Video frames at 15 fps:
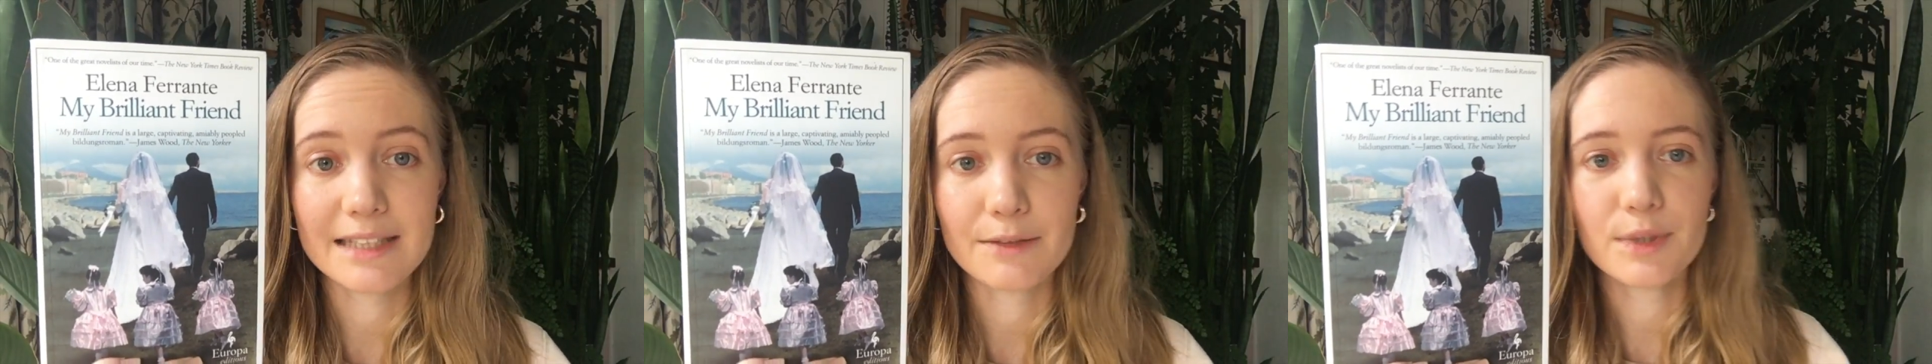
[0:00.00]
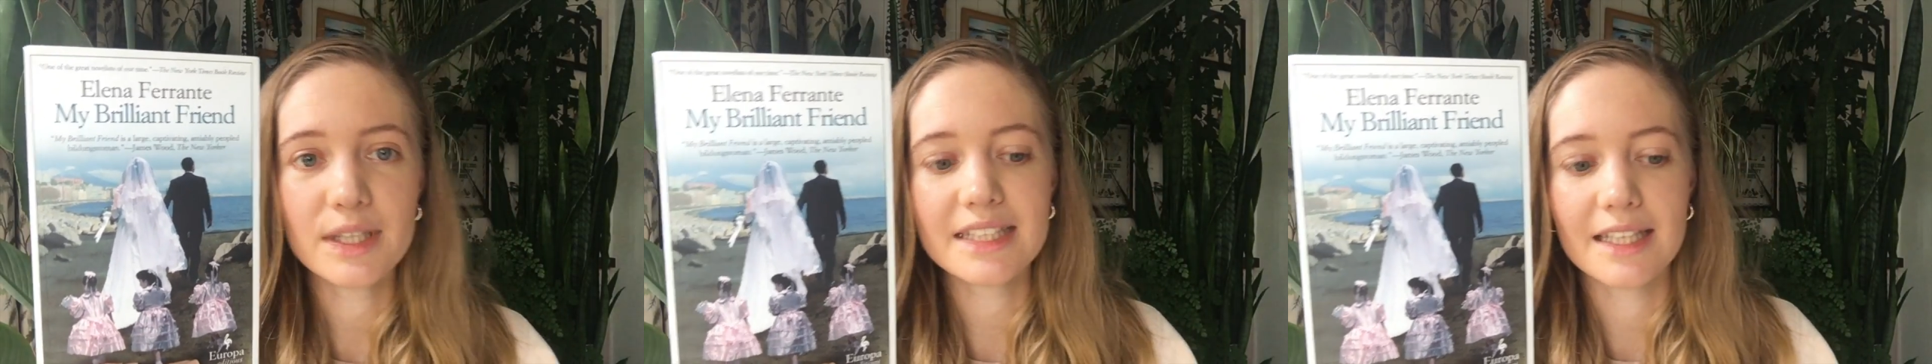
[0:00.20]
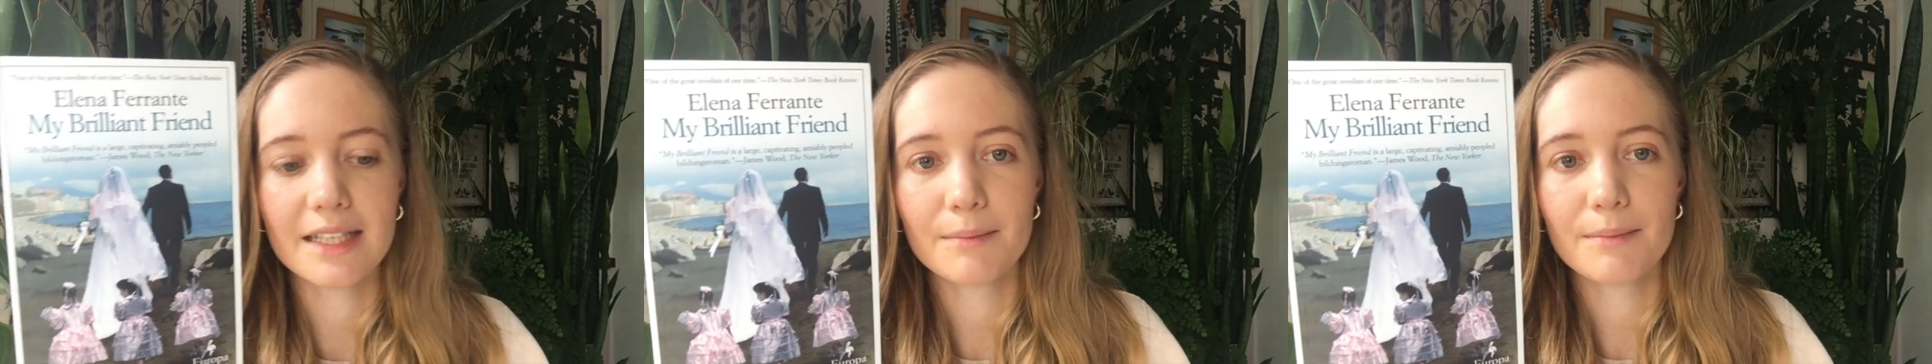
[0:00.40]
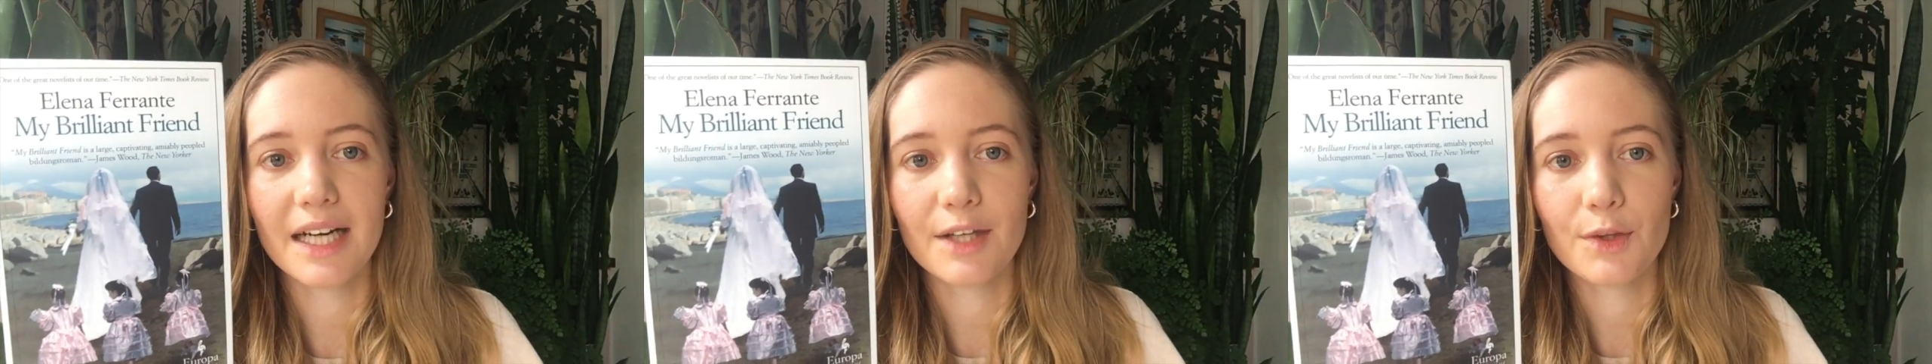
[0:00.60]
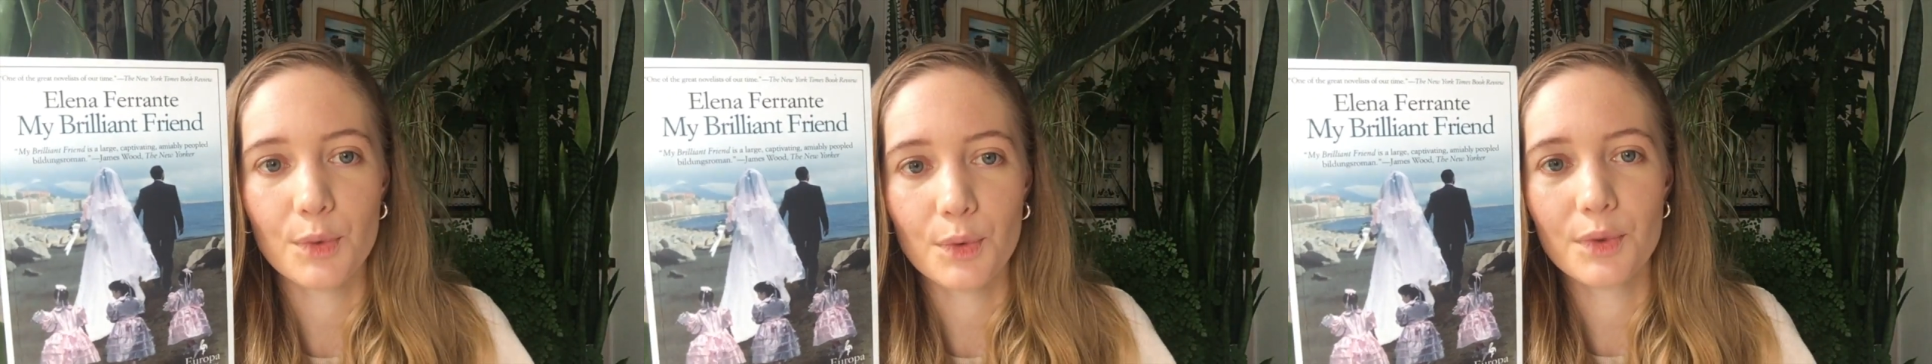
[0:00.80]
written, but
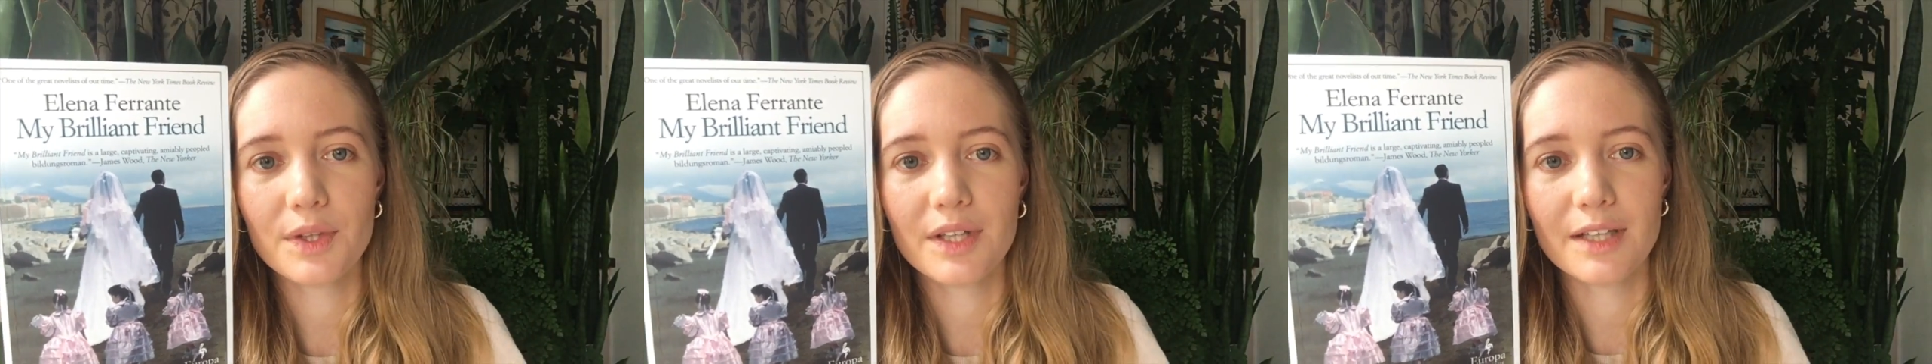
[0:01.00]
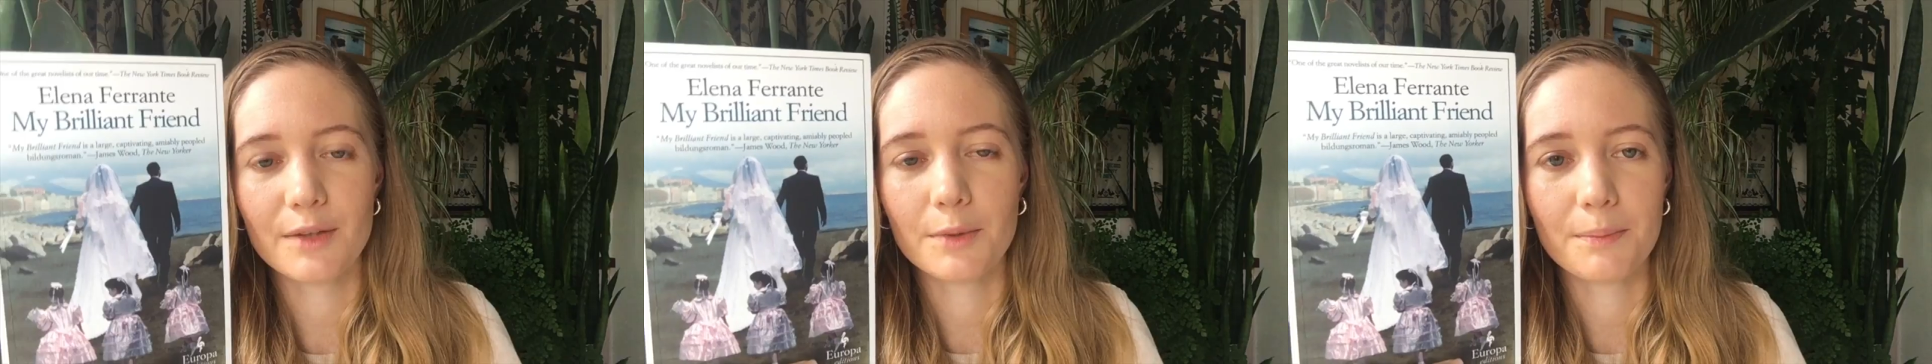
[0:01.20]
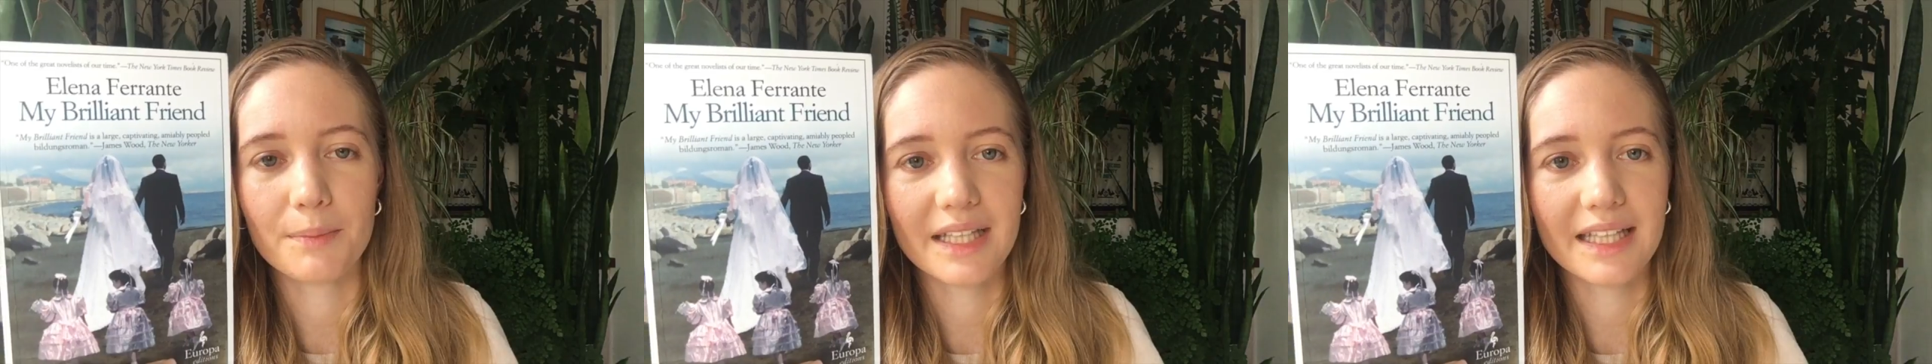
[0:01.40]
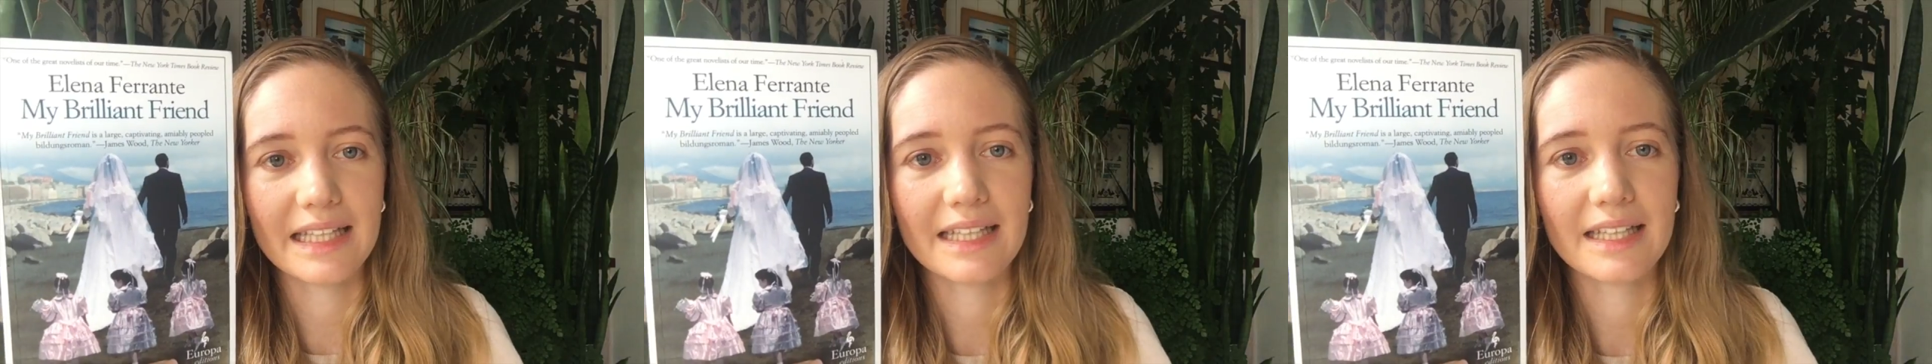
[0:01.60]
I thought that it would be